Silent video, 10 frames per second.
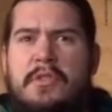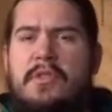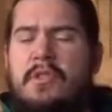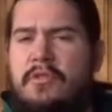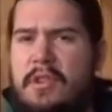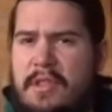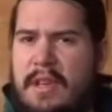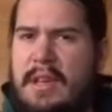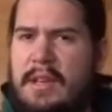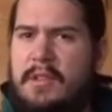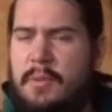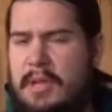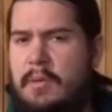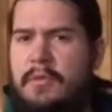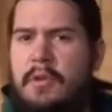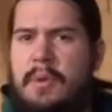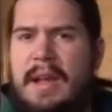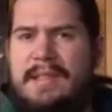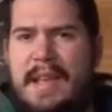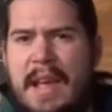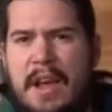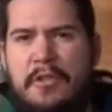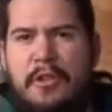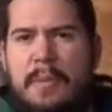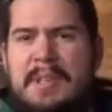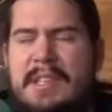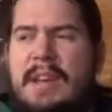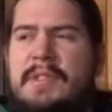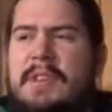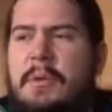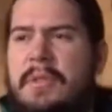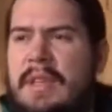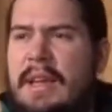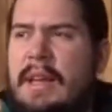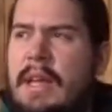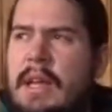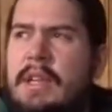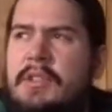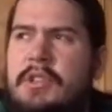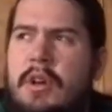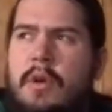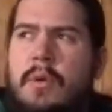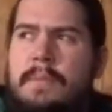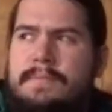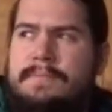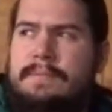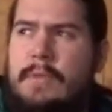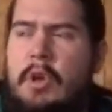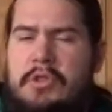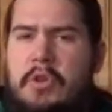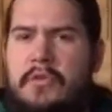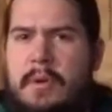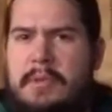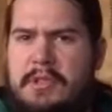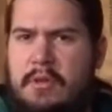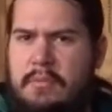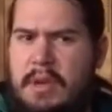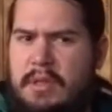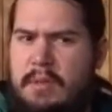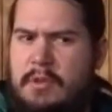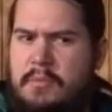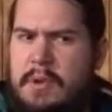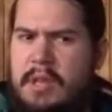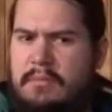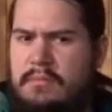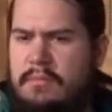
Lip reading: industry thing, is what they refer to it as. Farming's kind of its own thing. So, also, farmers don't make that much money.